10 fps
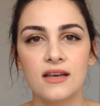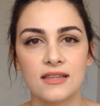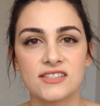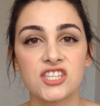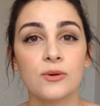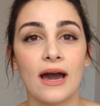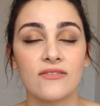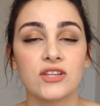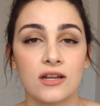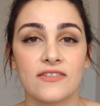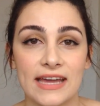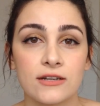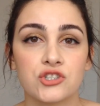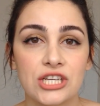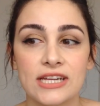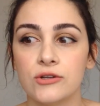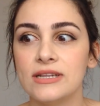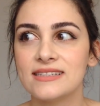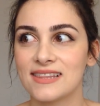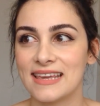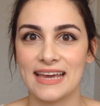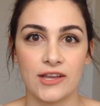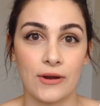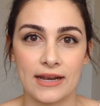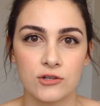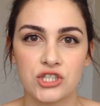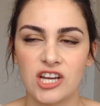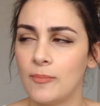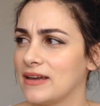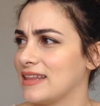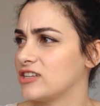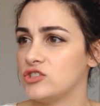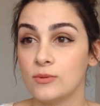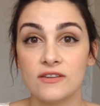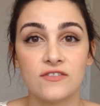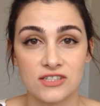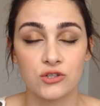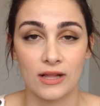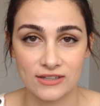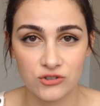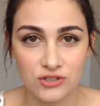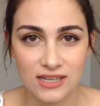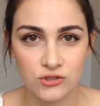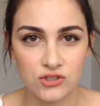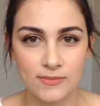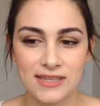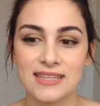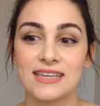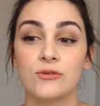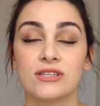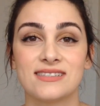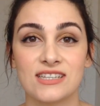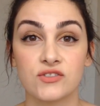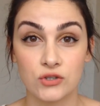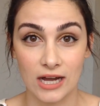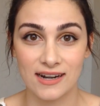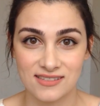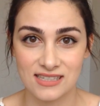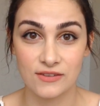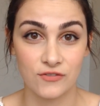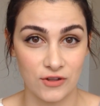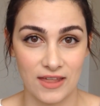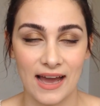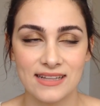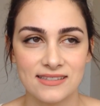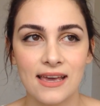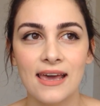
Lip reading: let's say you have a lot of energy and you need to like get your energy up by like doing physical exercise or something. Like you can say sfogarsi for that.